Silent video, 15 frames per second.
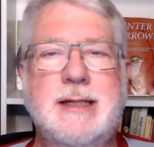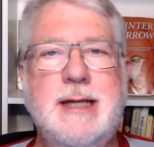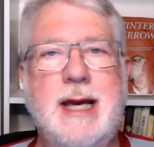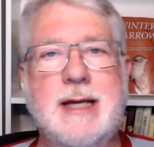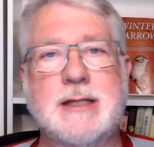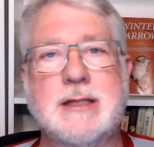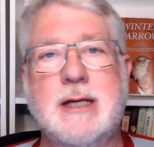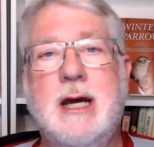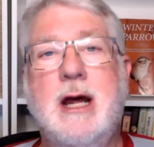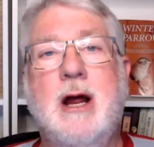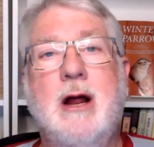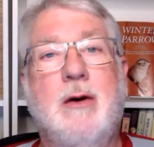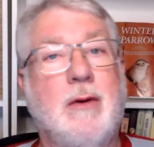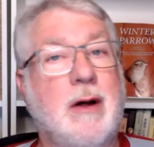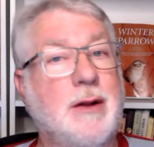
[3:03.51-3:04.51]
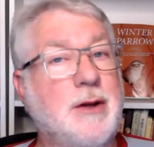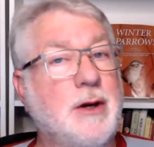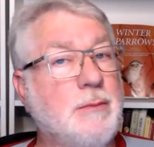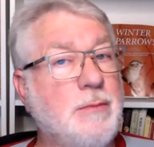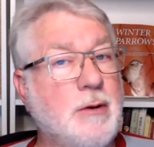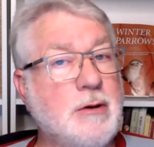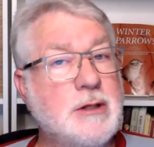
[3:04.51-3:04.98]
And yes, while
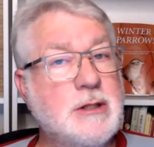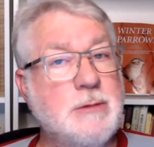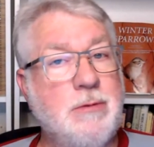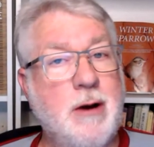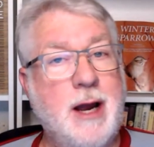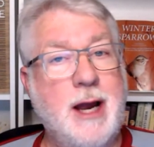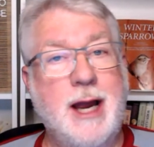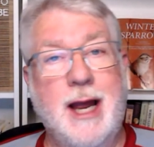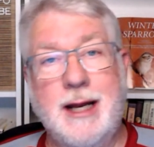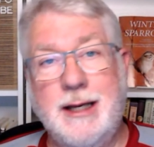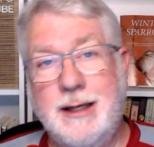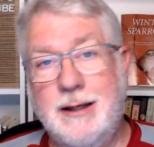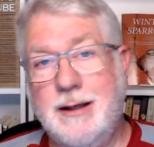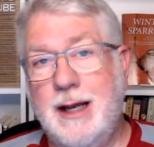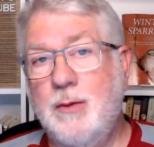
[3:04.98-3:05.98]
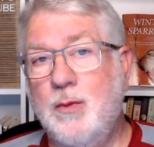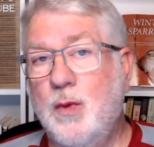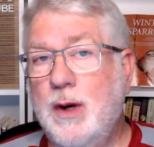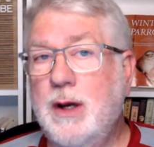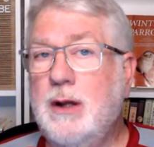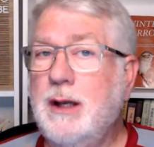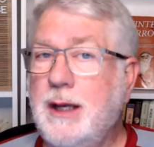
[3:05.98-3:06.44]
they're birds of prey, and they
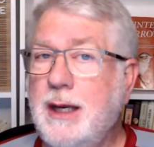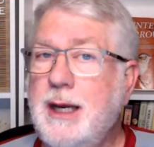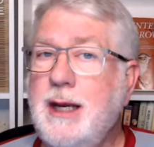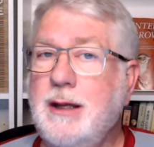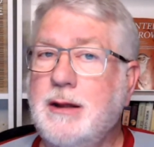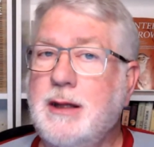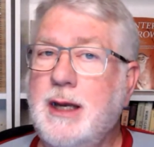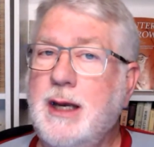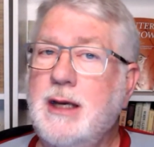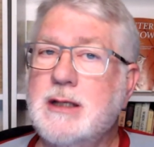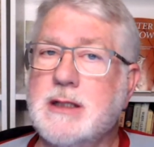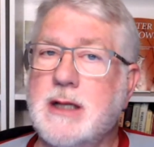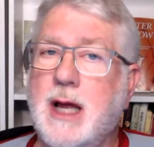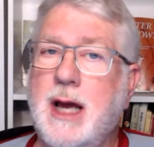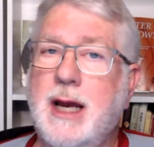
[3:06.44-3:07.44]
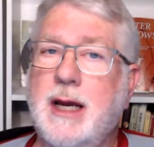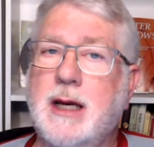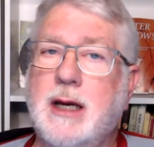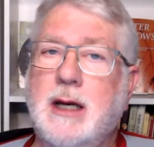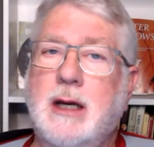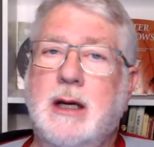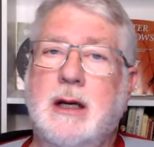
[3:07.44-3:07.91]
will eat things like